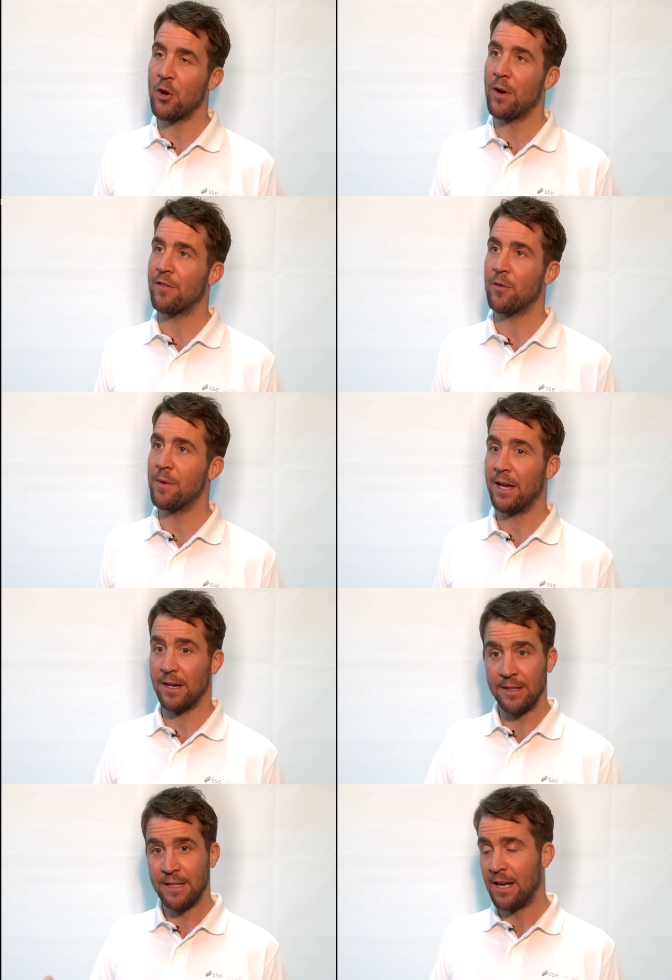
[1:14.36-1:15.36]
go away from
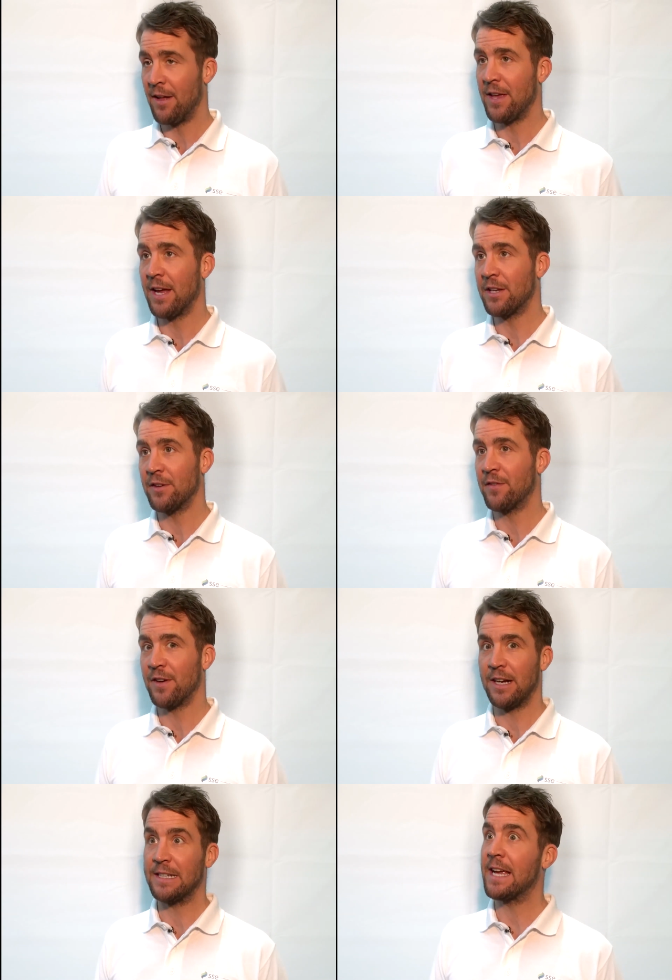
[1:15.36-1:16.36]
here at the end of
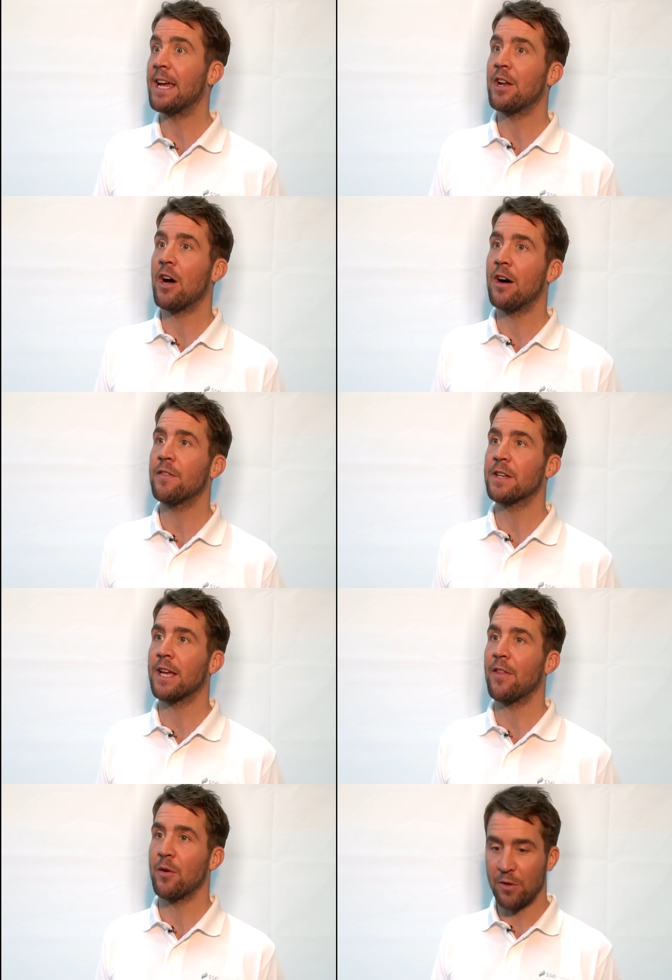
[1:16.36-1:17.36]
uh, a day and a half
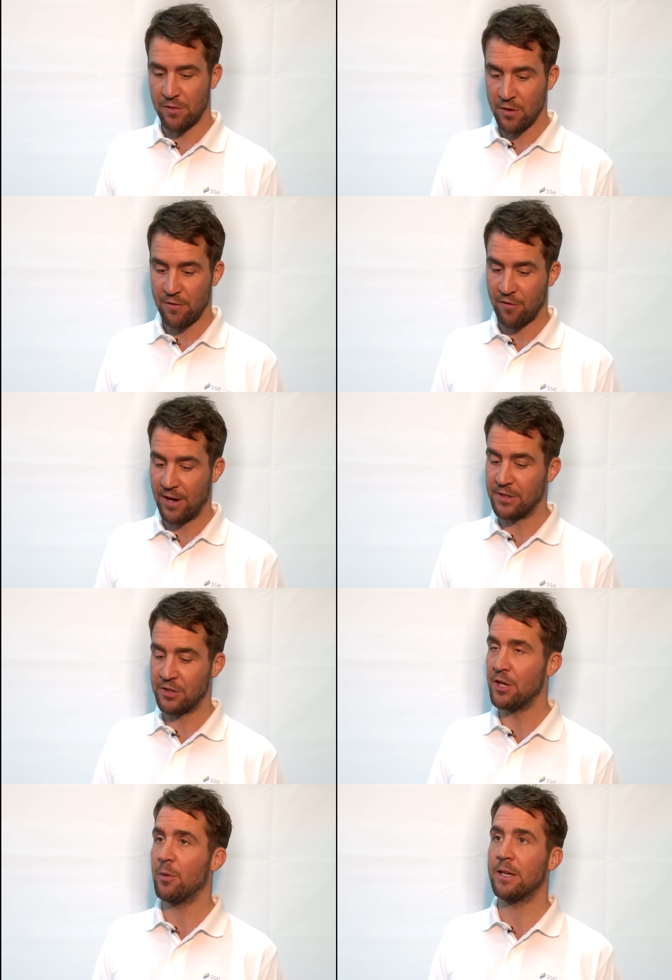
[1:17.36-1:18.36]
together with new friends
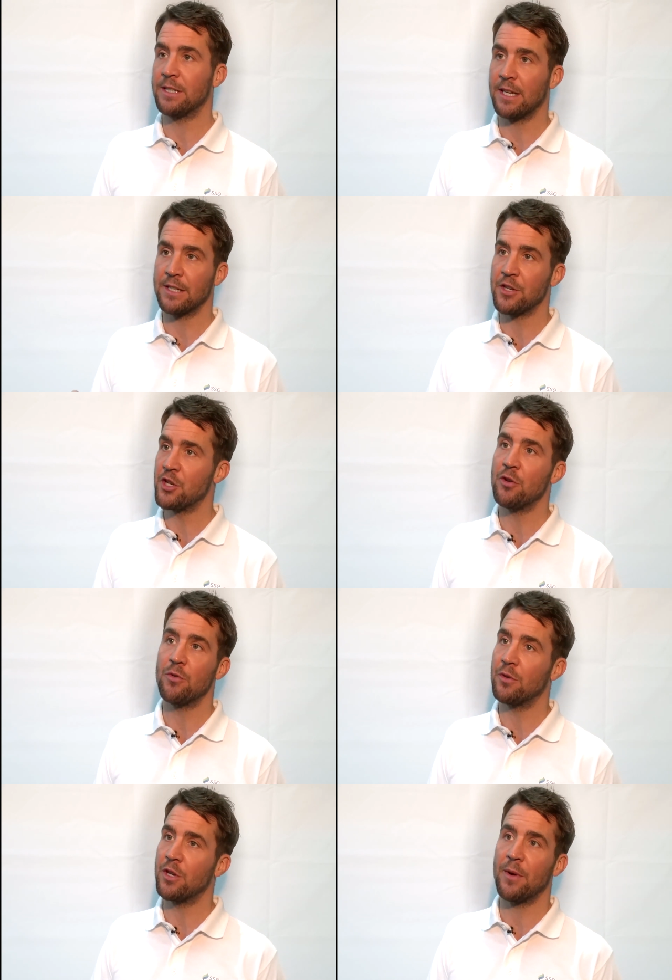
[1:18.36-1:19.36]
new ideas and
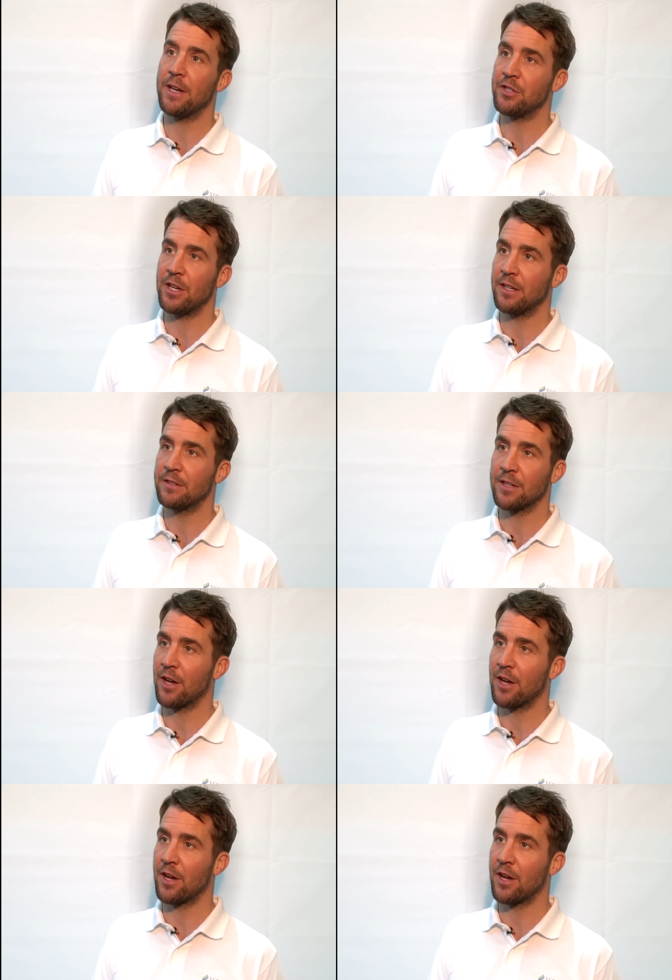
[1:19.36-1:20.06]
new new new energy to